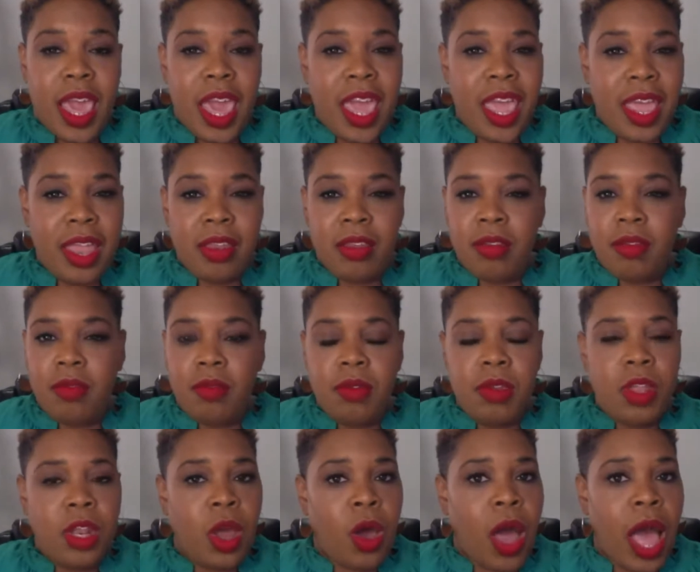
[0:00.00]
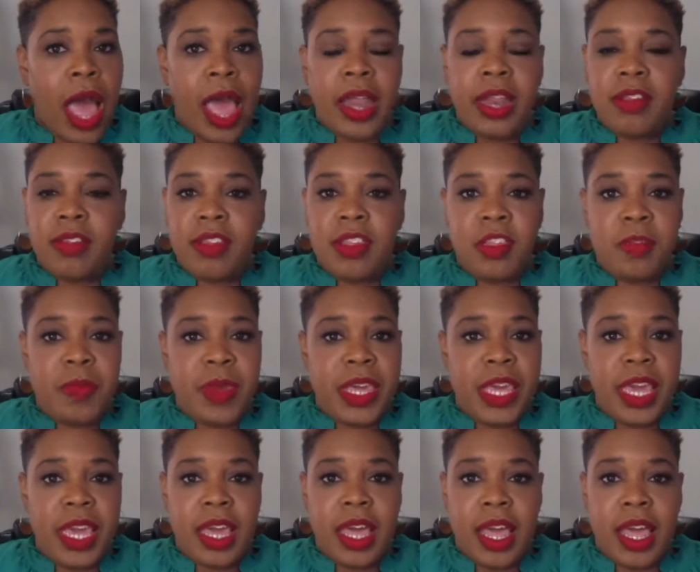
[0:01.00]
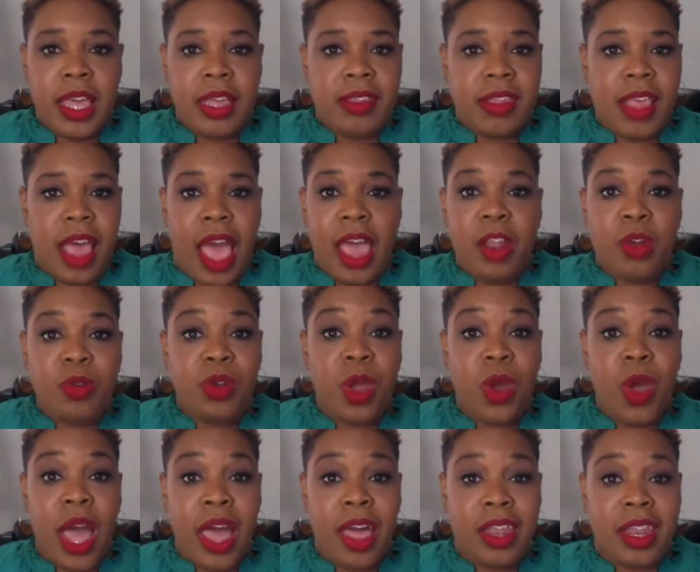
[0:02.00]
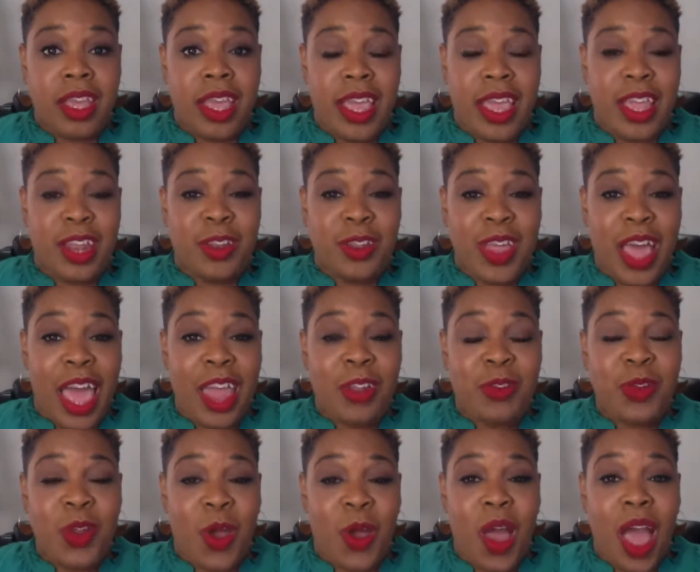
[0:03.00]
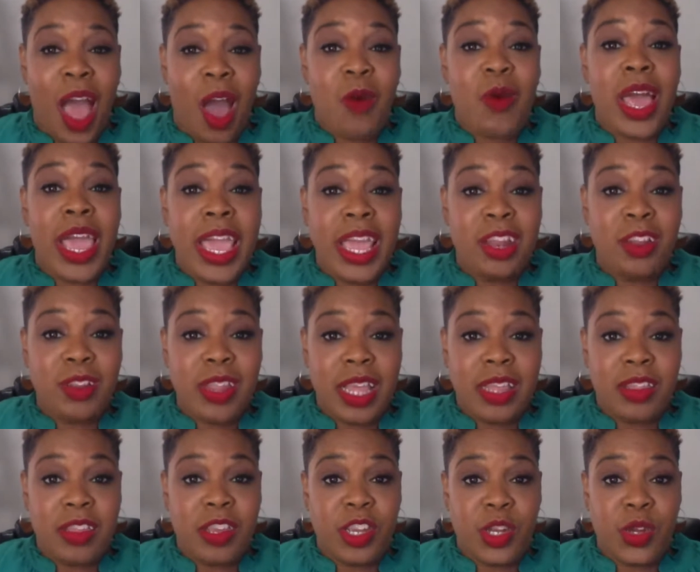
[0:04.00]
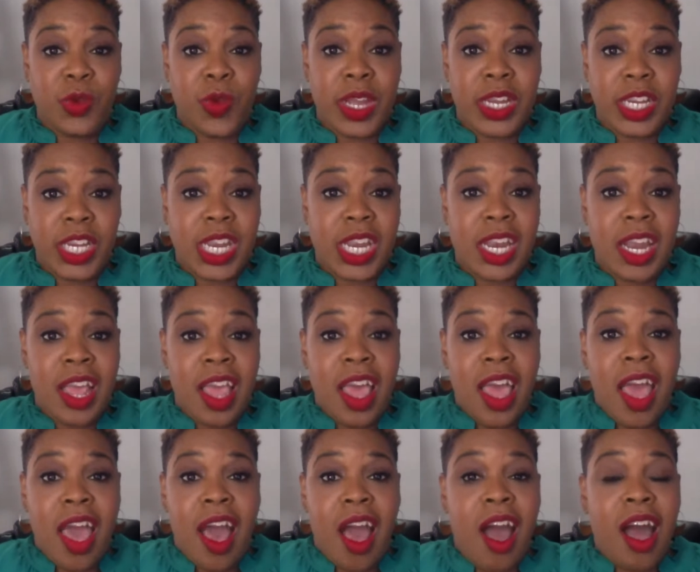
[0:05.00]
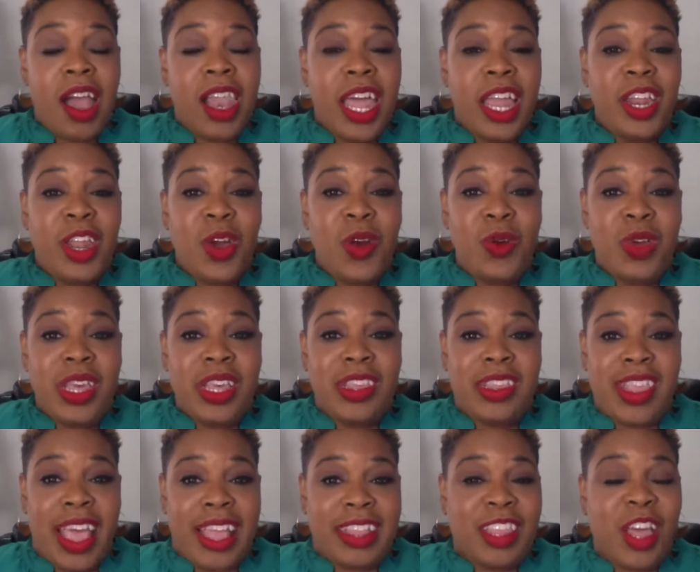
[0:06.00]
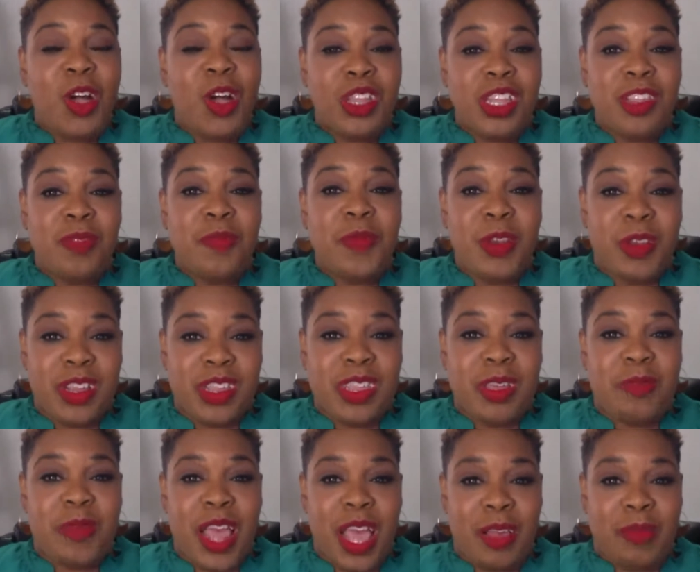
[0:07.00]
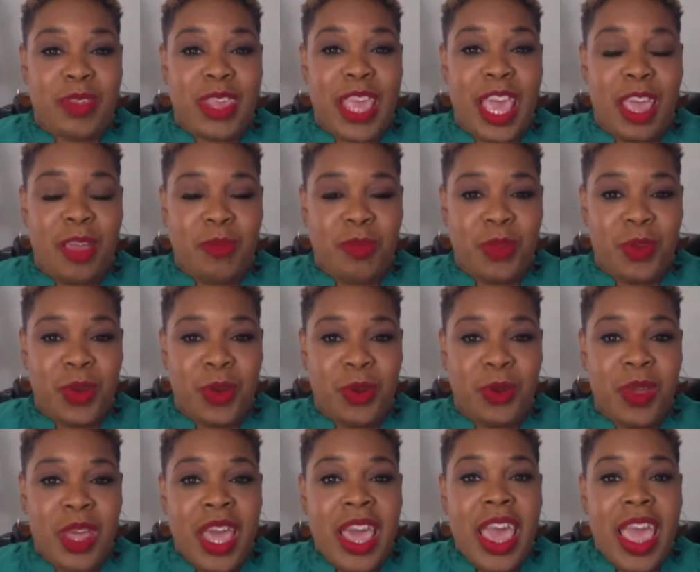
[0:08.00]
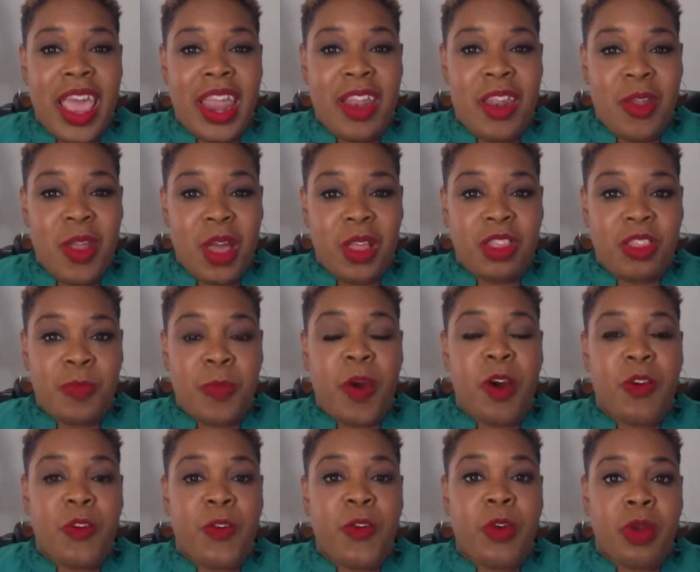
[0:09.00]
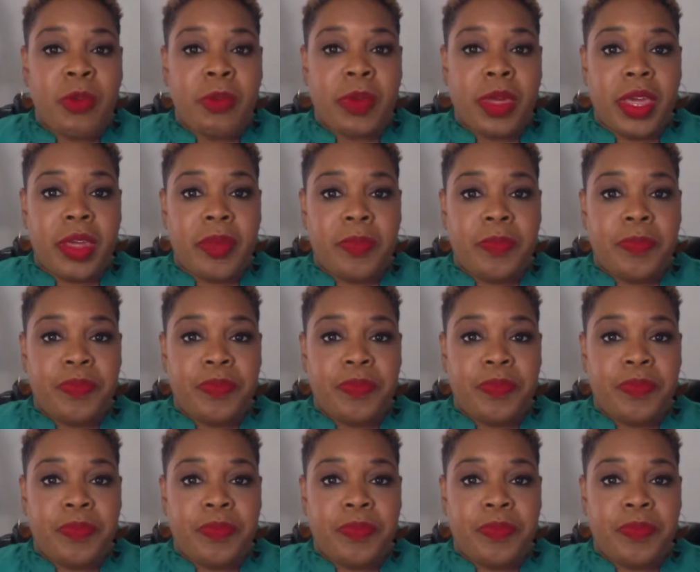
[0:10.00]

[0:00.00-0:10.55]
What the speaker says: And, honestly speaking, guys, I don't know how I handled that situation. All I know is that the Holy Spirit sometimes came through and spoke for me.